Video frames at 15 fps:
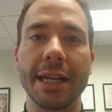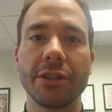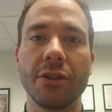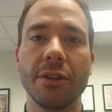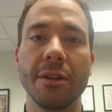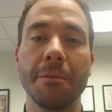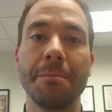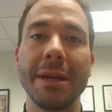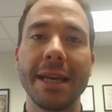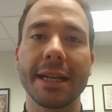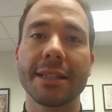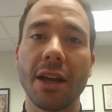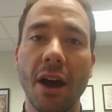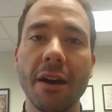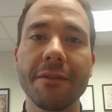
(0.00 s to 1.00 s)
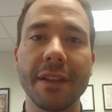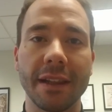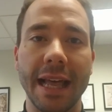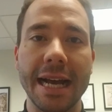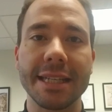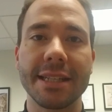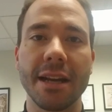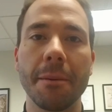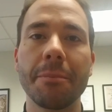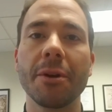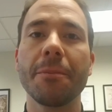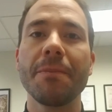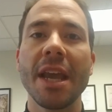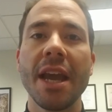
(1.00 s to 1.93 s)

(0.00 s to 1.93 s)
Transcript: to depict of the Last Supper,